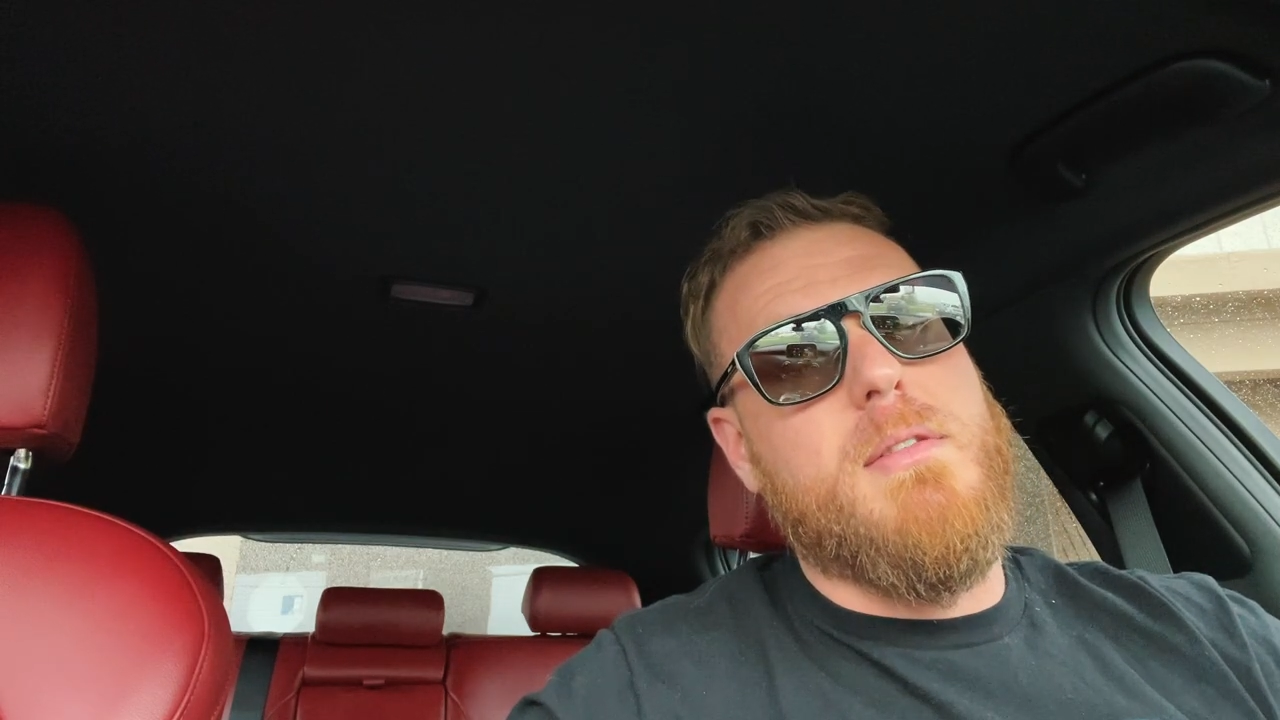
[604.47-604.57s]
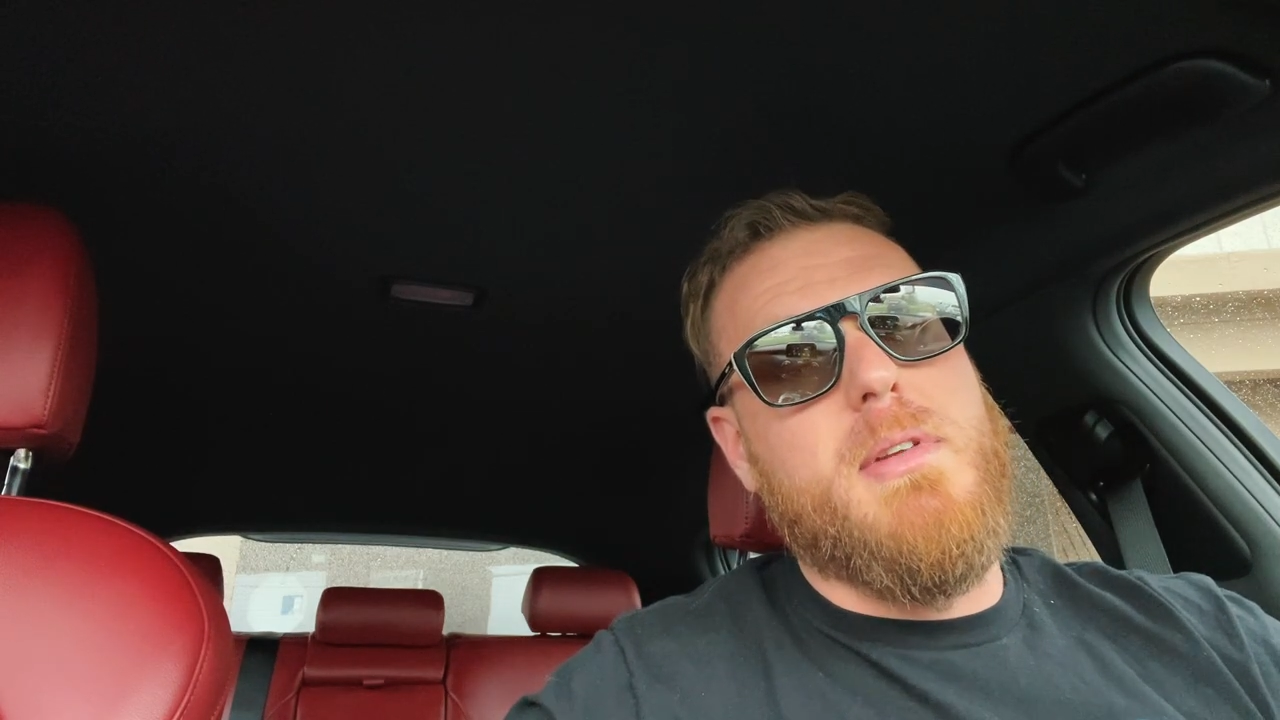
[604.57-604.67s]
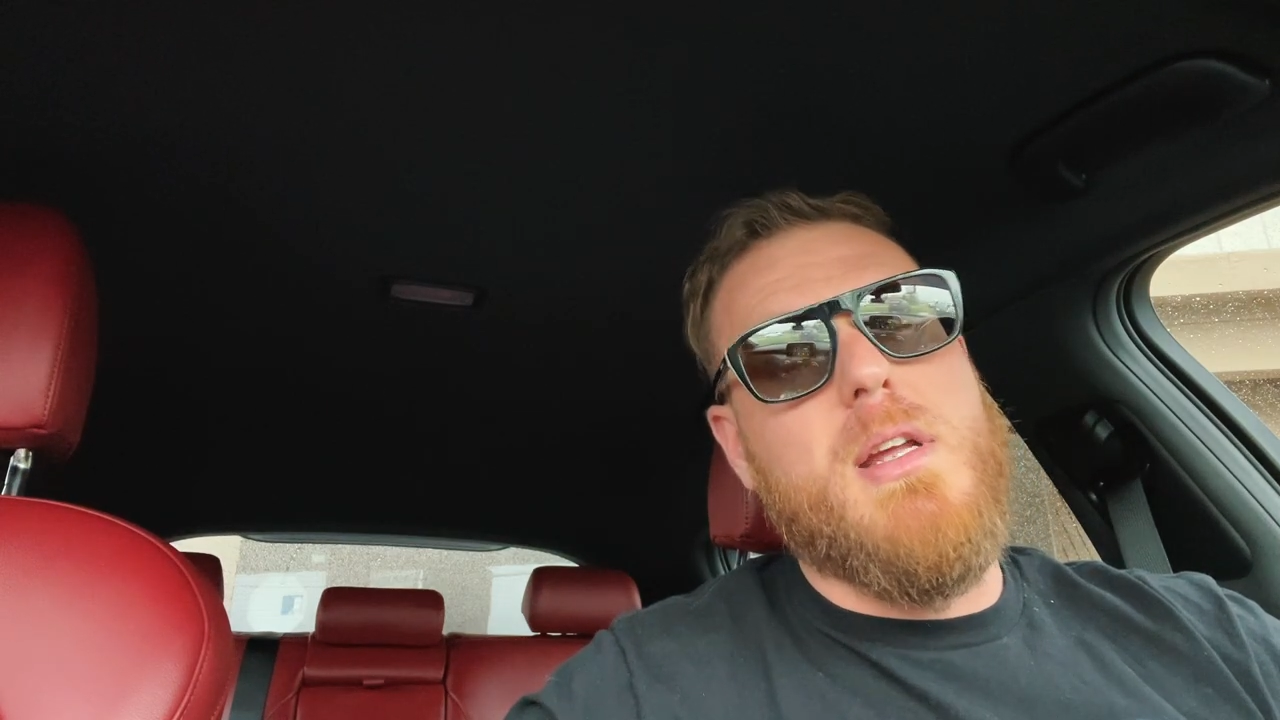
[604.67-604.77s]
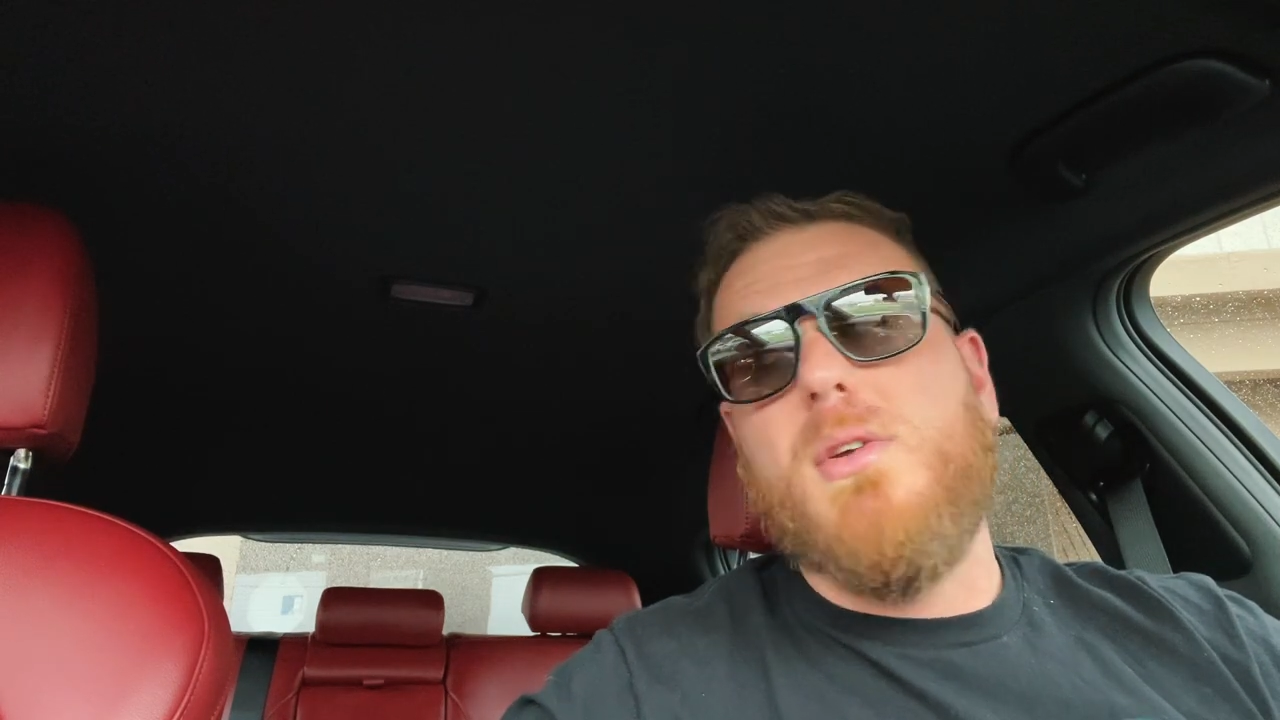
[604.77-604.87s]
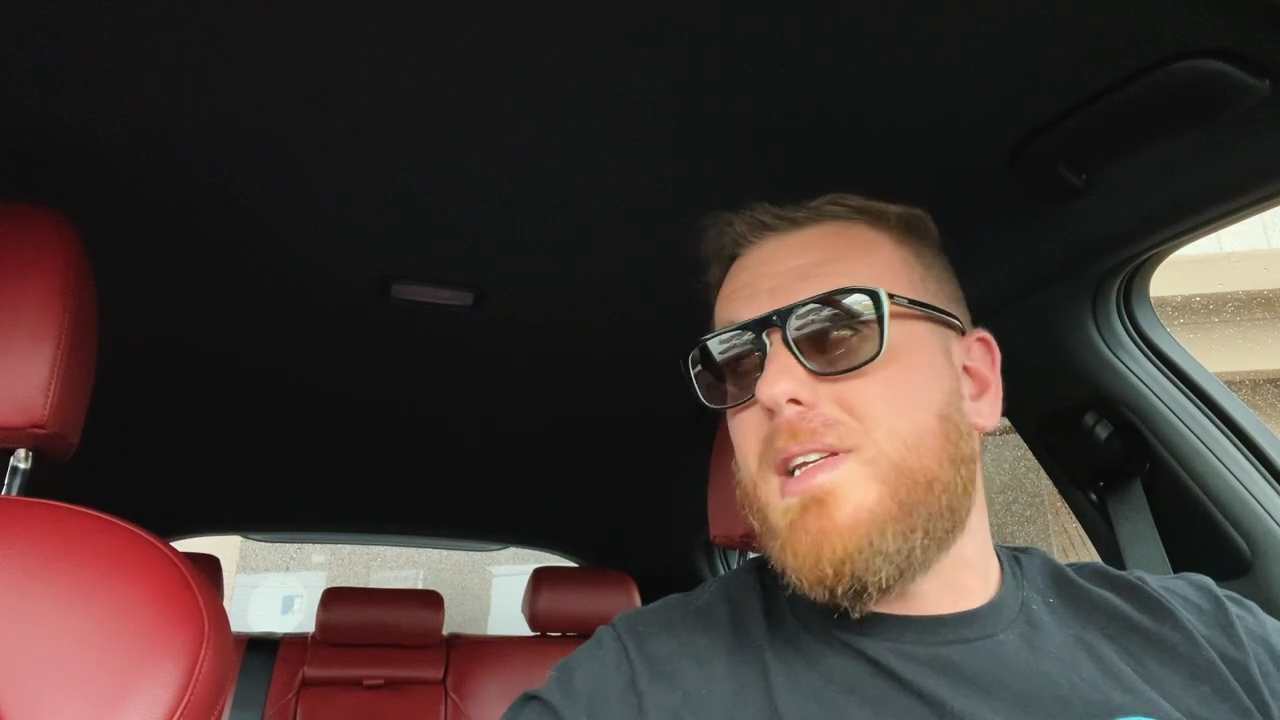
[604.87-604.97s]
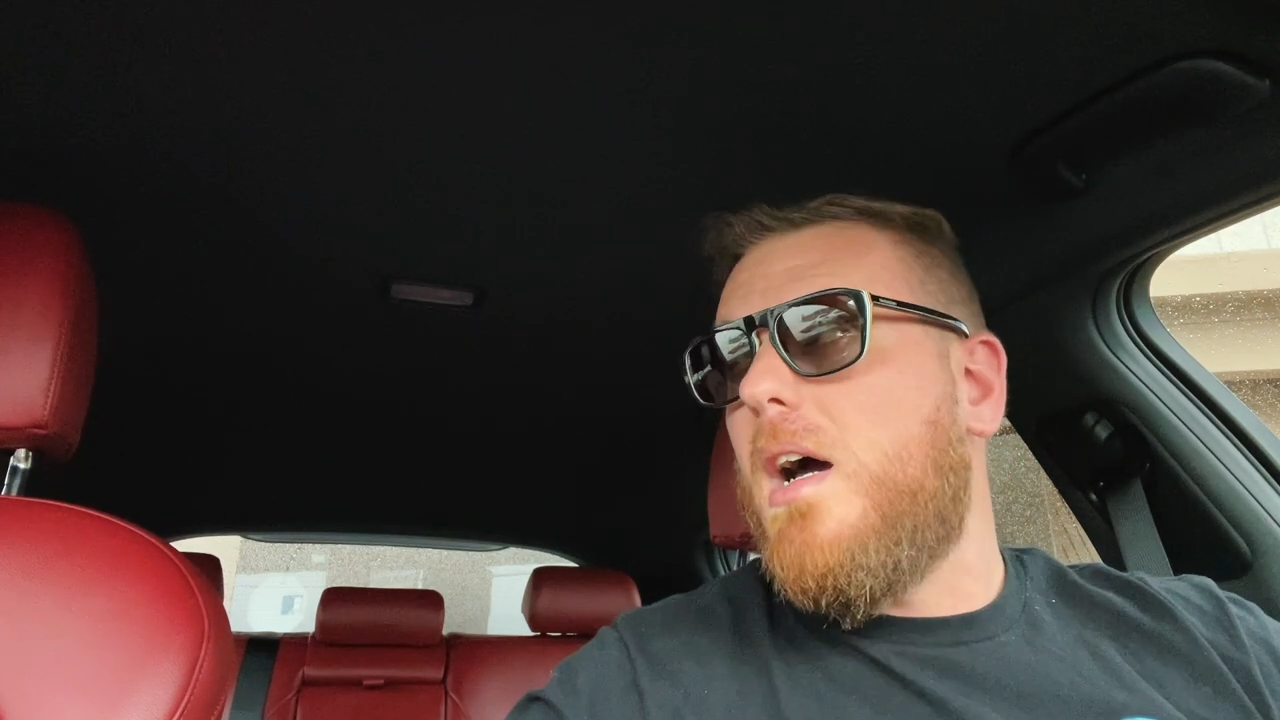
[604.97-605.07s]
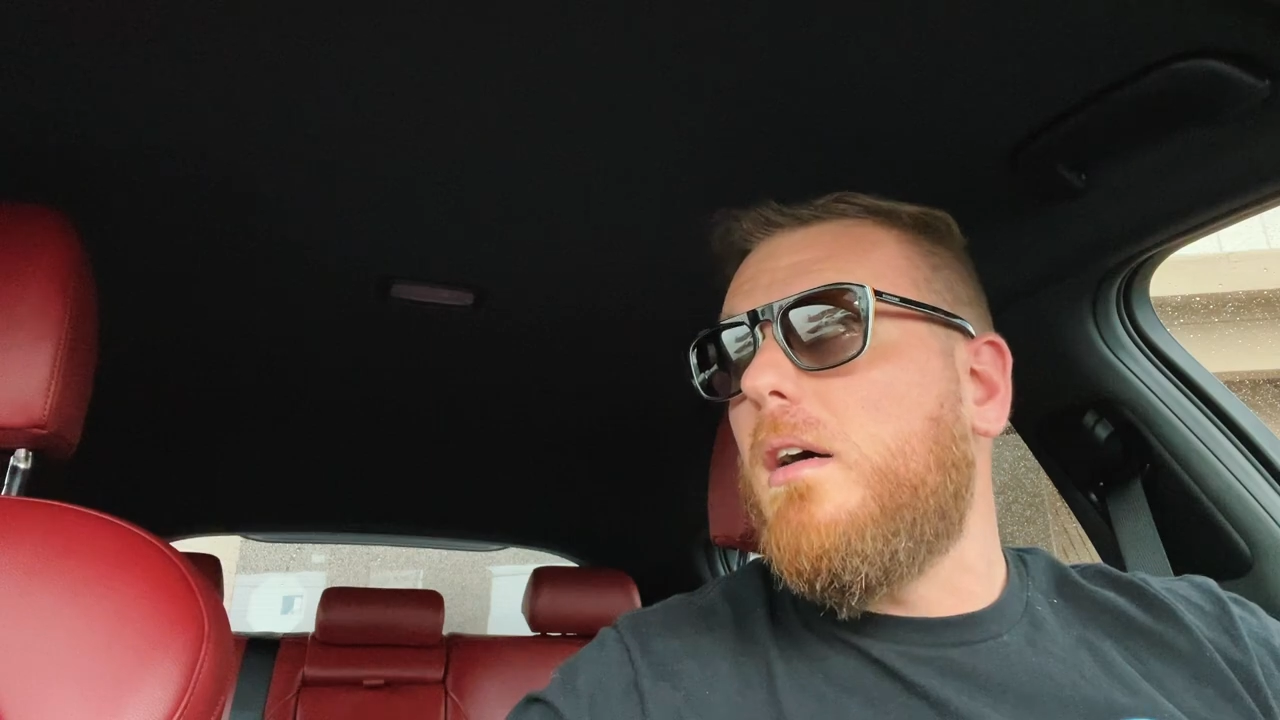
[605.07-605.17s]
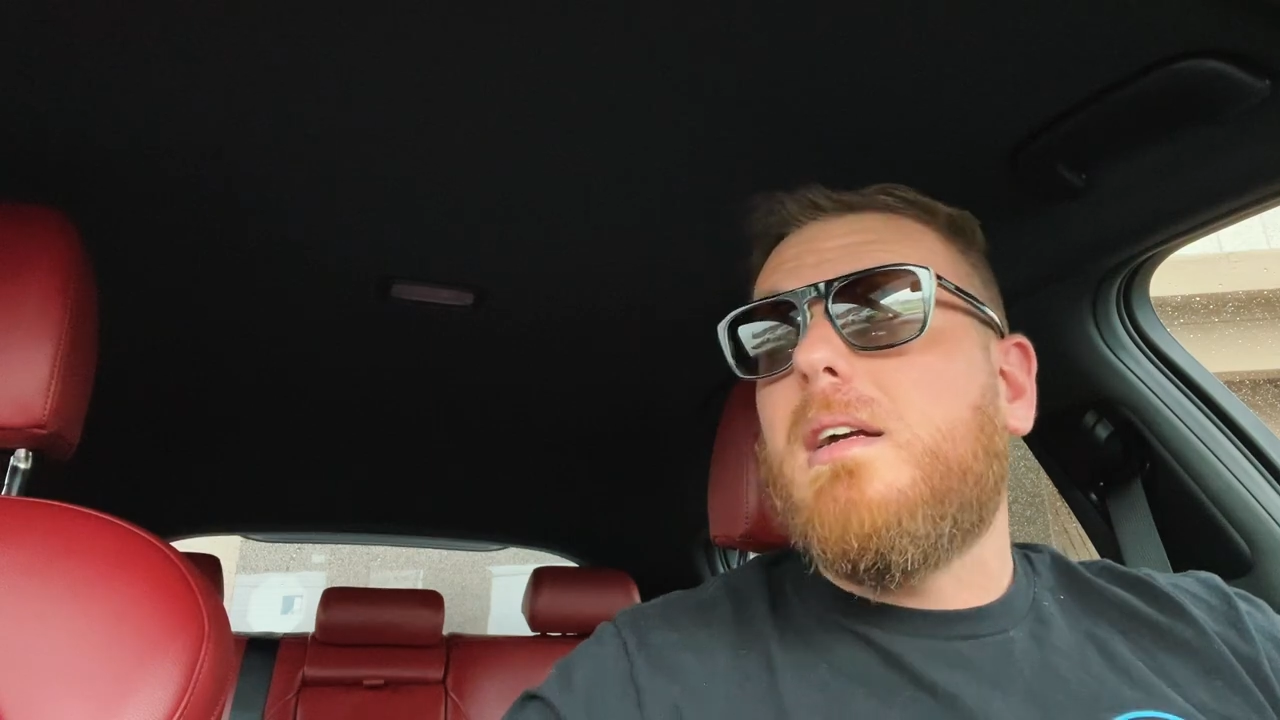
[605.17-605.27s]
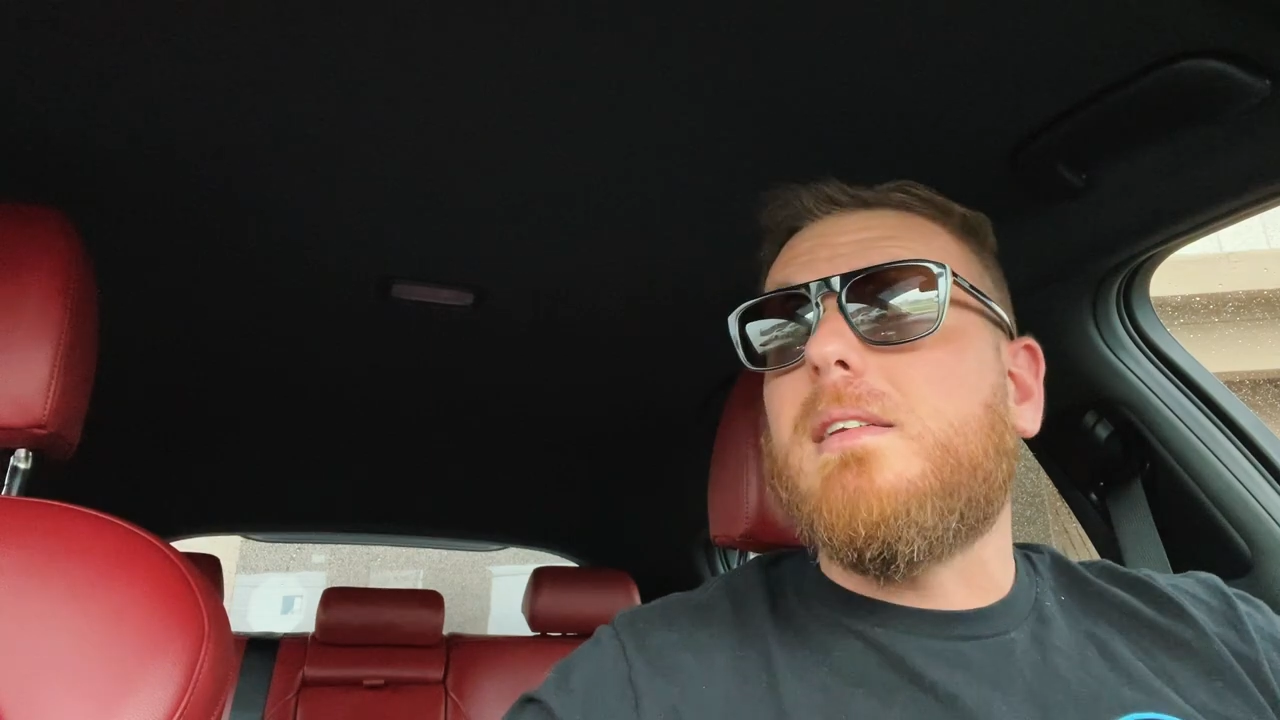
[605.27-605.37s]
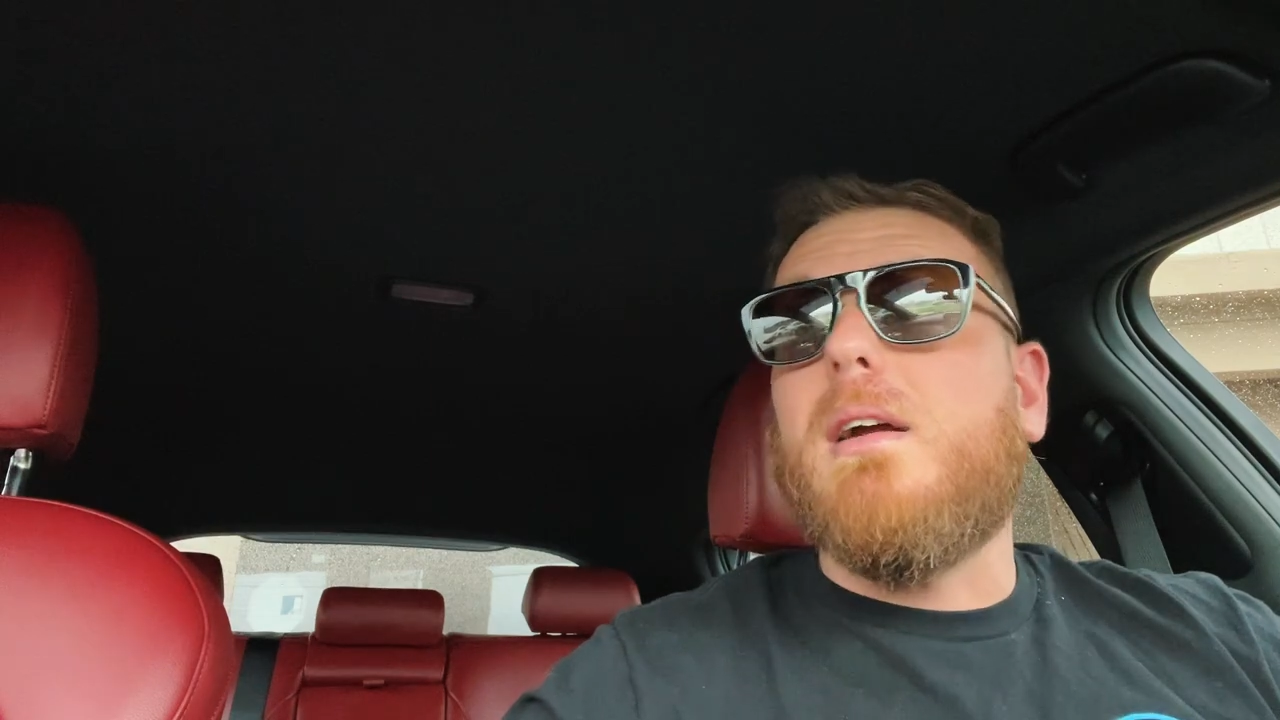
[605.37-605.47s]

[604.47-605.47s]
videos out because